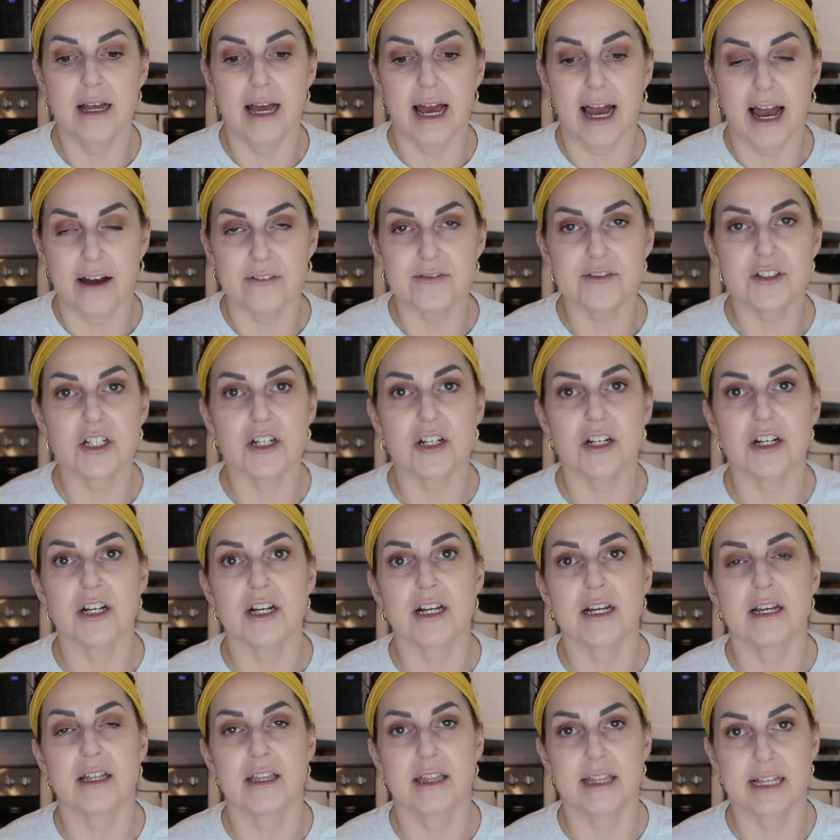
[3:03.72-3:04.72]

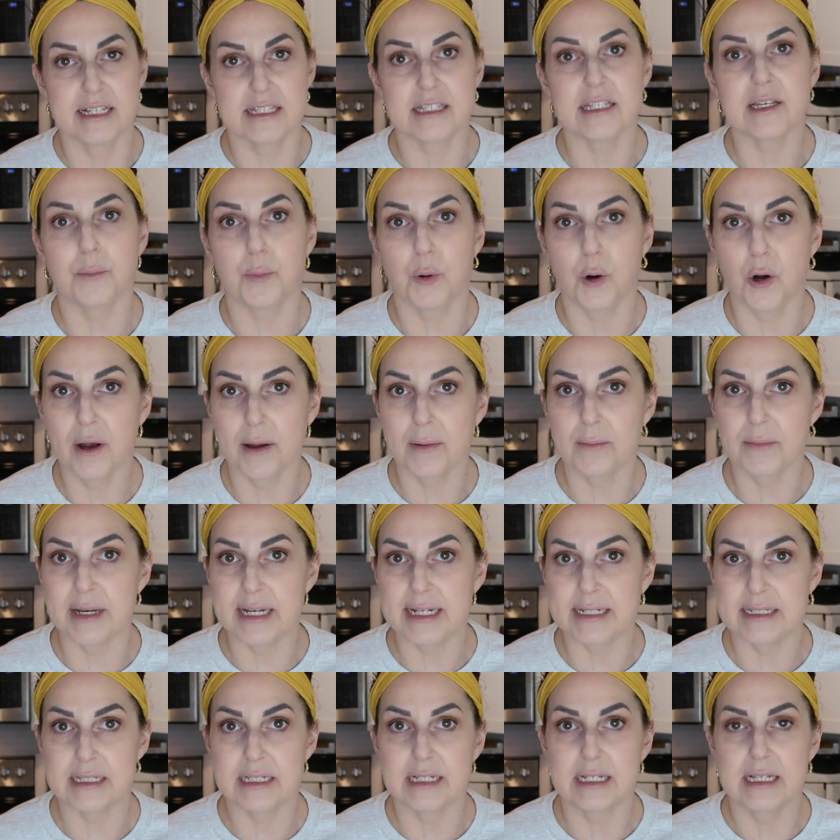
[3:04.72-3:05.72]
after this
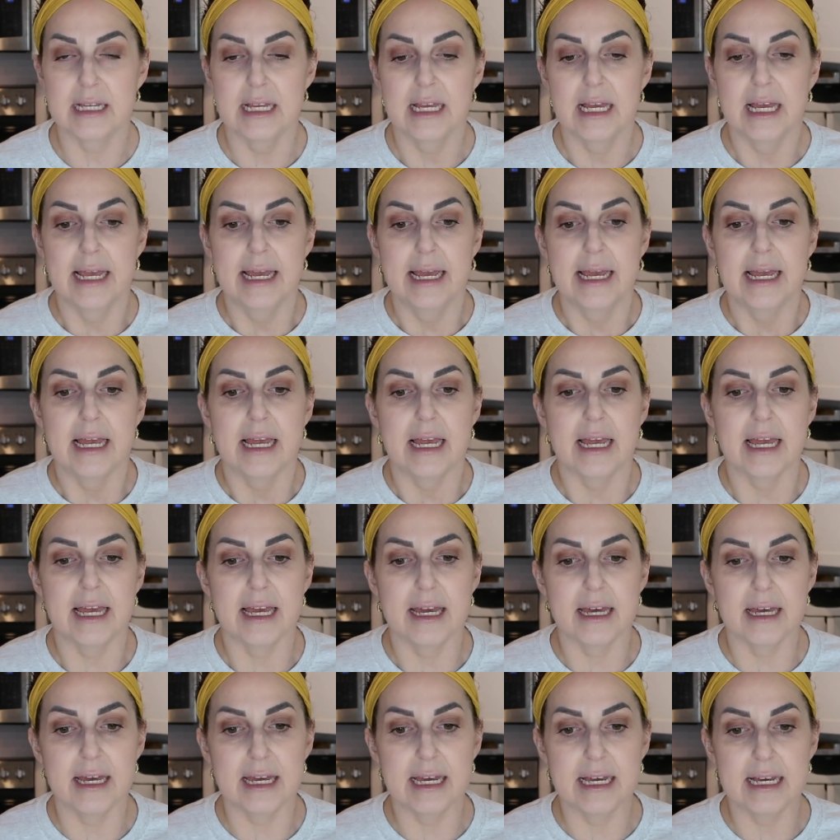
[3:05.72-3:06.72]
appointment
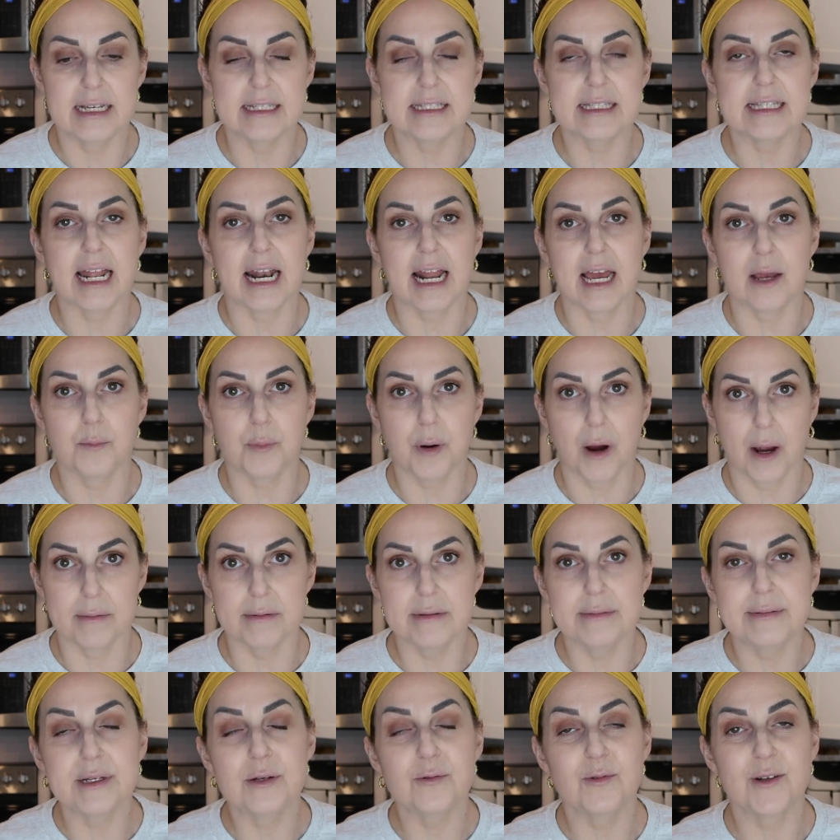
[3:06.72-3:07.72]
is that I
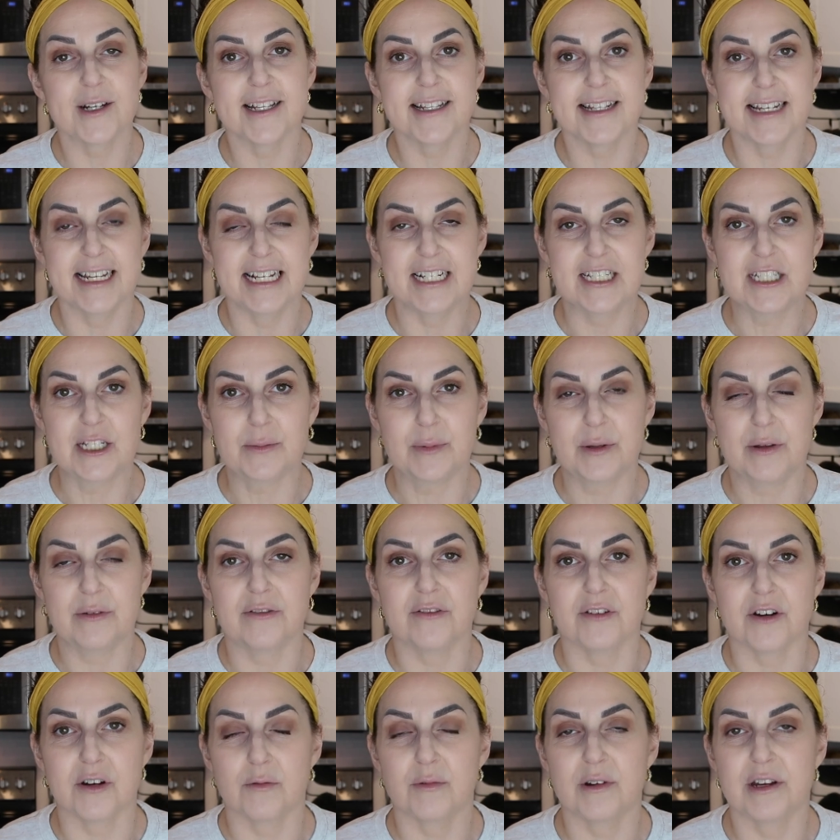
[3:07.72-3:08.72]
probably will need to be
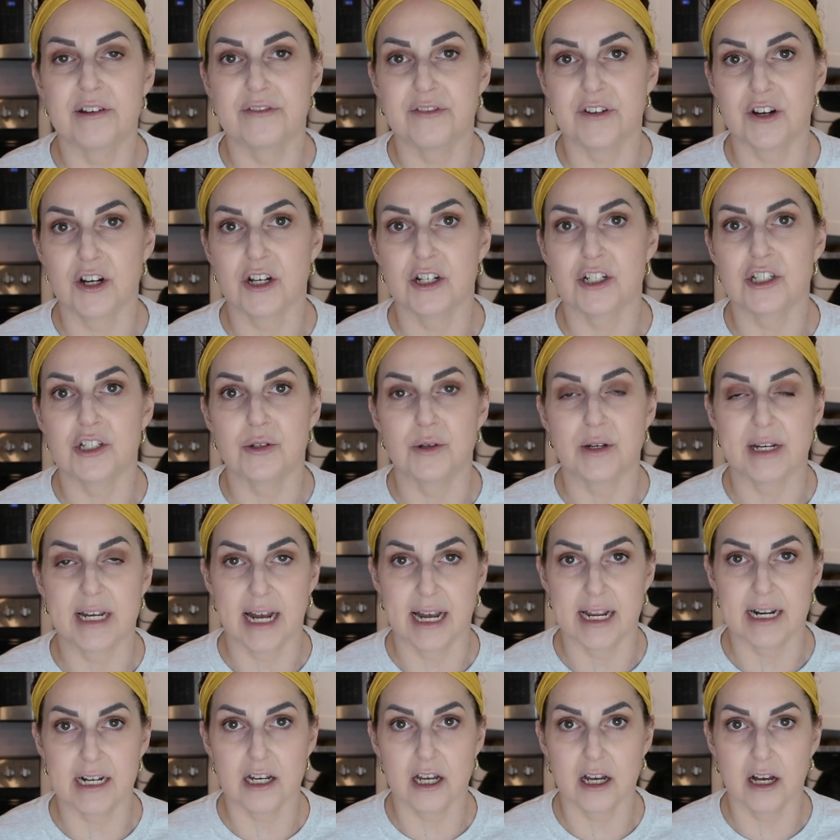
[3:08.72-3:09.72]
referred to a
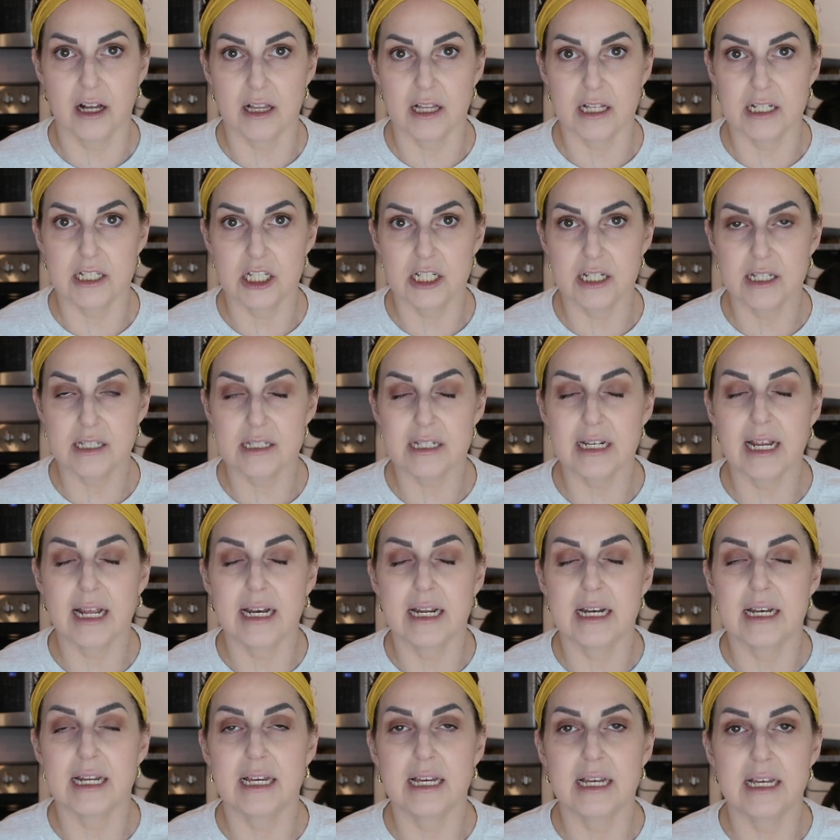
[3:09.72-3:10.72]
gynecologist,
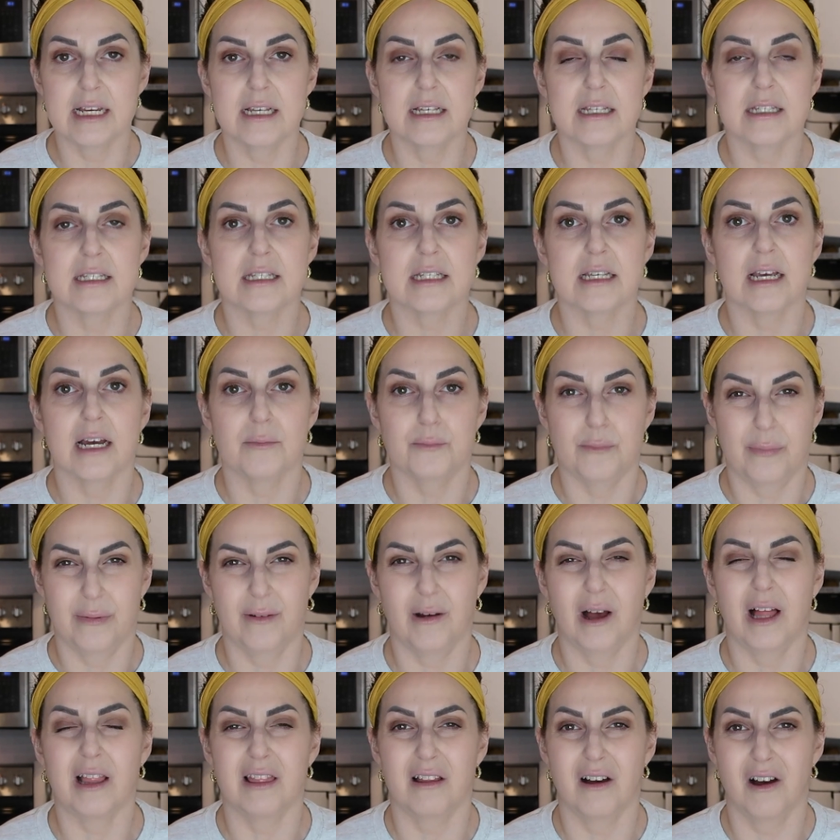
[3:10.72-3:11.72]
and it is
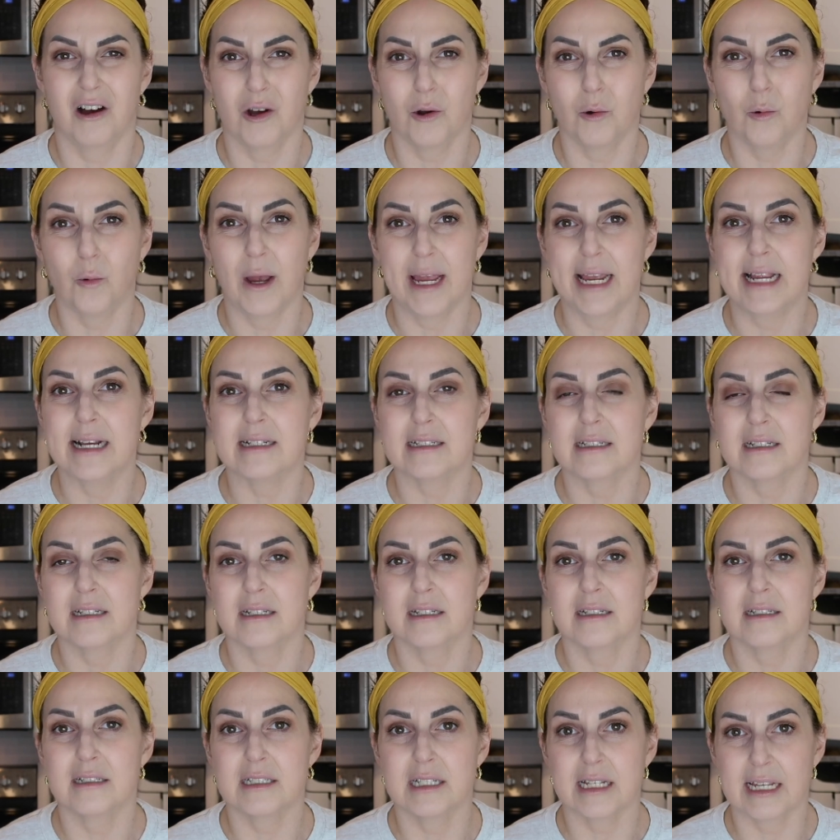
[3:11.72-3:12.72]
a long wait
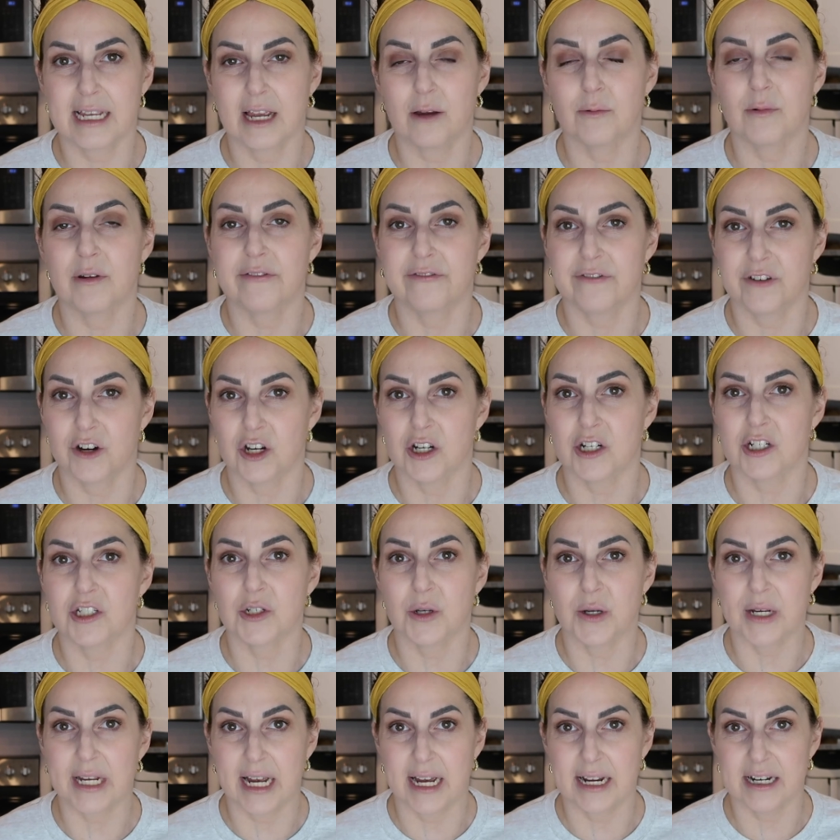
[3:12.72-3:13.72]
to get referred
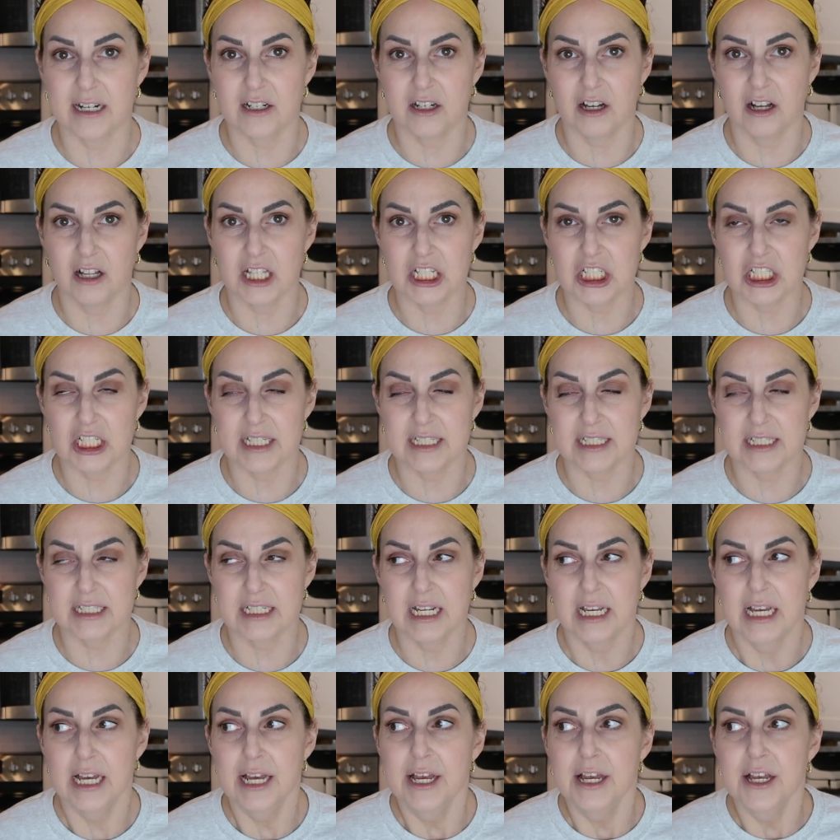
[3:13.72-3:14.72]
to a gynecologist.